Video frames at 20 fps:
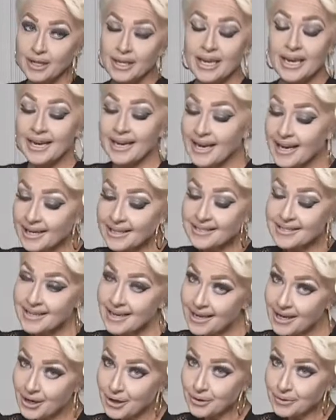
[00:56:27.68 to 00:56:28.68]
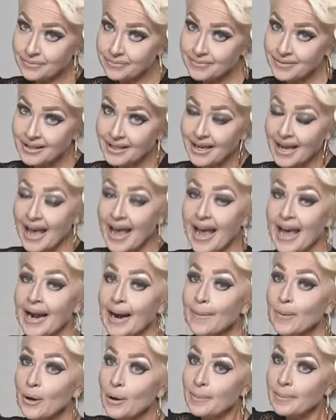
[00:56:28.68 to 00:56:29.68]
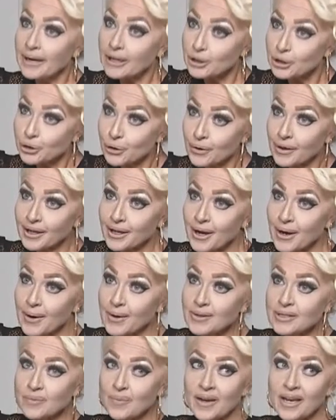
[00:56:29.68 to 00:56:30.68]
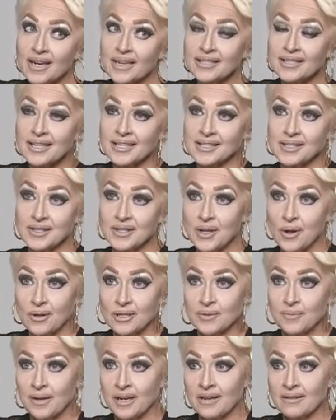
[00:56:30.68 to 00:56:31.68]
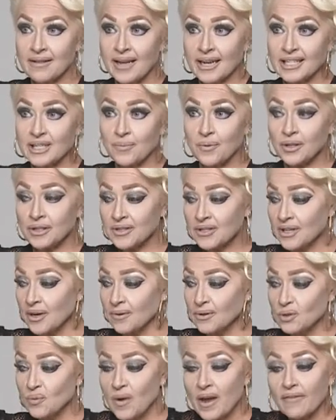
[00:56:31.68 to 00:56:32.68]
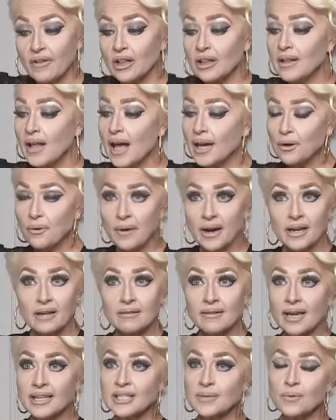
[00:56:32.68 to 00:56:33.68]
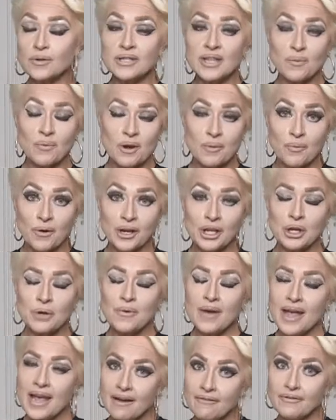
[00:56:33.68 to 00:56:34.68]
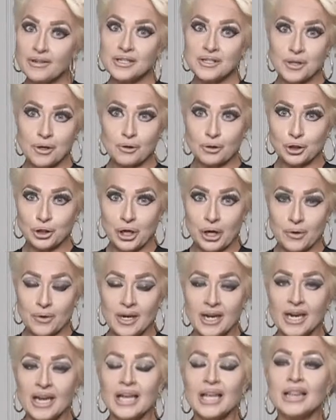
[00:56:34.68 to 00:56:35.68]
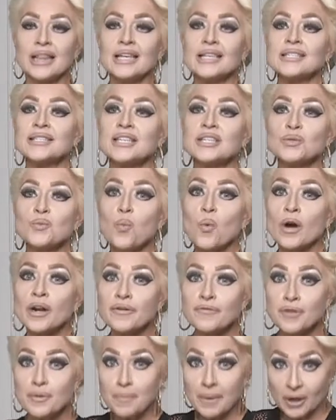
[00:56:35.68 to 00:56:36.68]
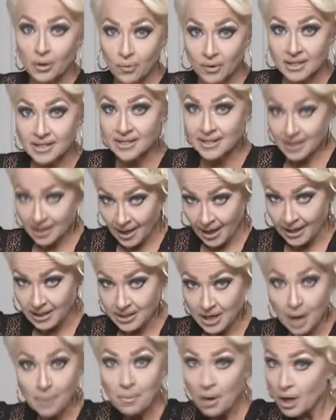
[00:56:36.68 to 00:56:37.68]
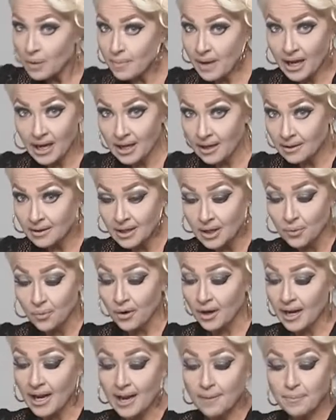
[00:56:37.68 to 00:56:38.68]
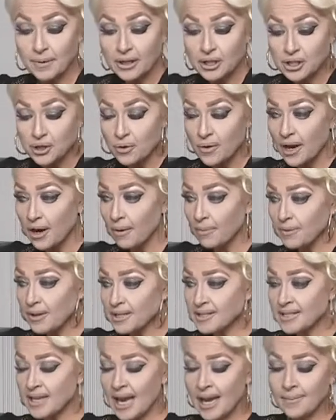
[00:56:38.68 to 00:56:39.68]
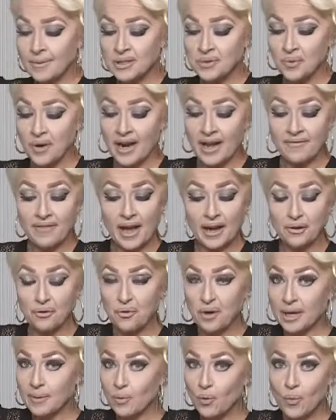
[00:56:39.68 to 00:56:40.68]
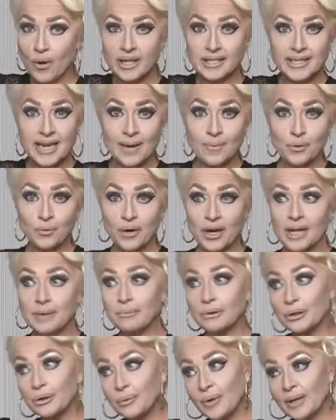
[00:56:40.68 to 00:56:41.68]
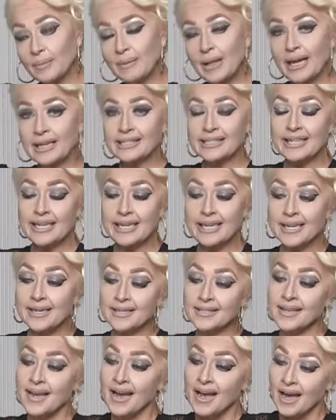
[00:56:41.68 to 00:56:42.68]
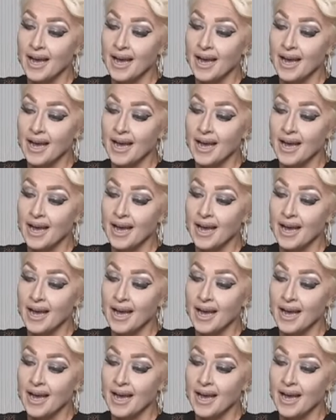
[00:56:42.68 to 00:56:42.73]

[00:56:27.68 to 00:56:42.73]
It can't stay here, and I'm gonna make sure it goes, because this is the ultimate collectible in stones. We have a lot of great collectibles that we bring you every single show. This is one of the big ones tonight, among many. We're going to have big 2 carat plus diamonds. We're going to have that incredible white diamond ring, blue wing black Ds,